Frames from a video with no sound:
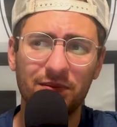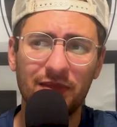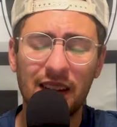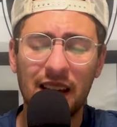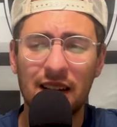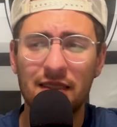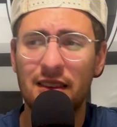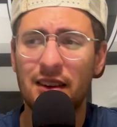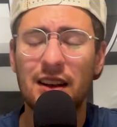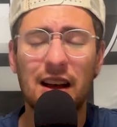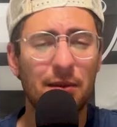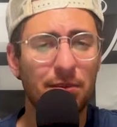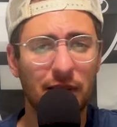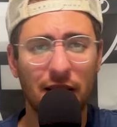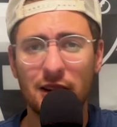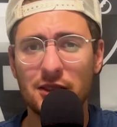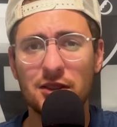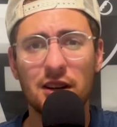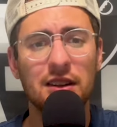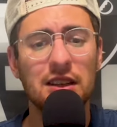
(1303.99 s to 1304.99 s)
and they've got
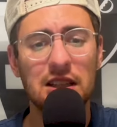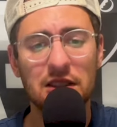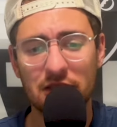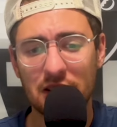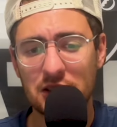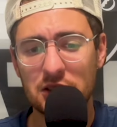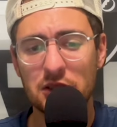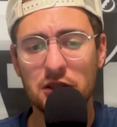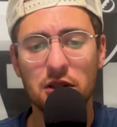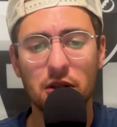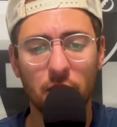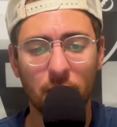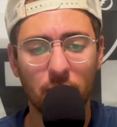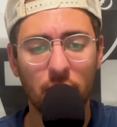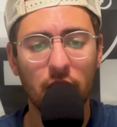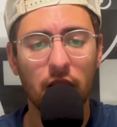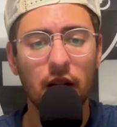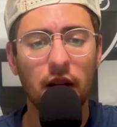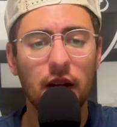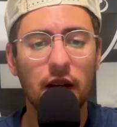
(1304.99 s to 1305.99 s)
players on defense too.
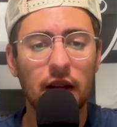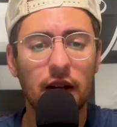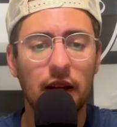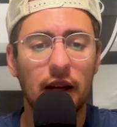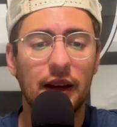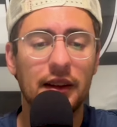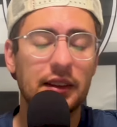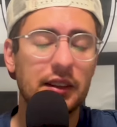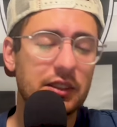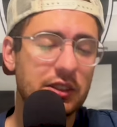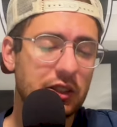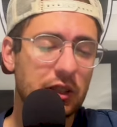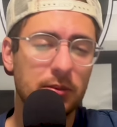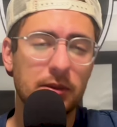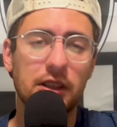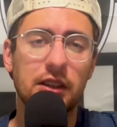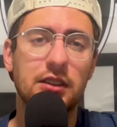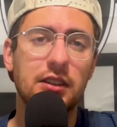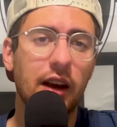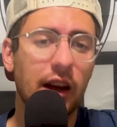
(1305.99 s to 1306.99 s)
I think this could be
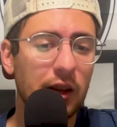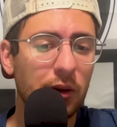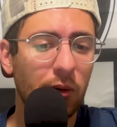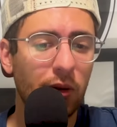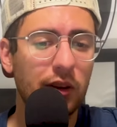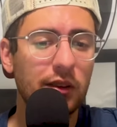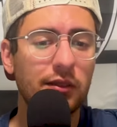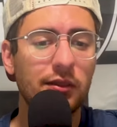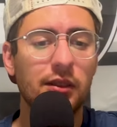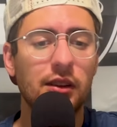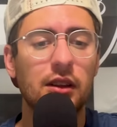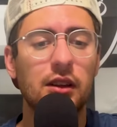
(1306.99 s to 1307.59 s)
a tight one,